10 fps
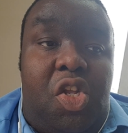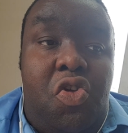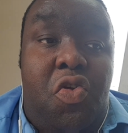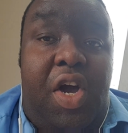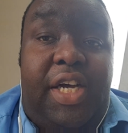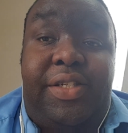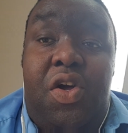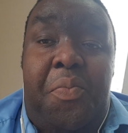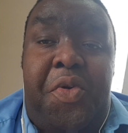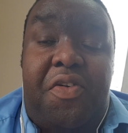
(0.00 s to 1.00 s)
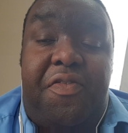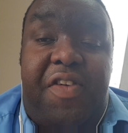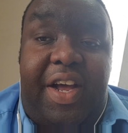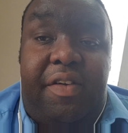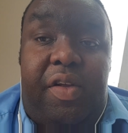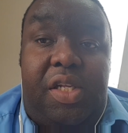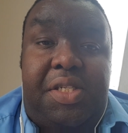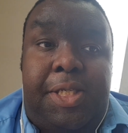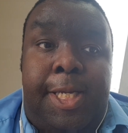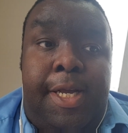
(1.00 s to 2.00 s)
You guys know I'm not a fan of
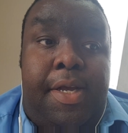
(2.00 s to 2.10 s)
his.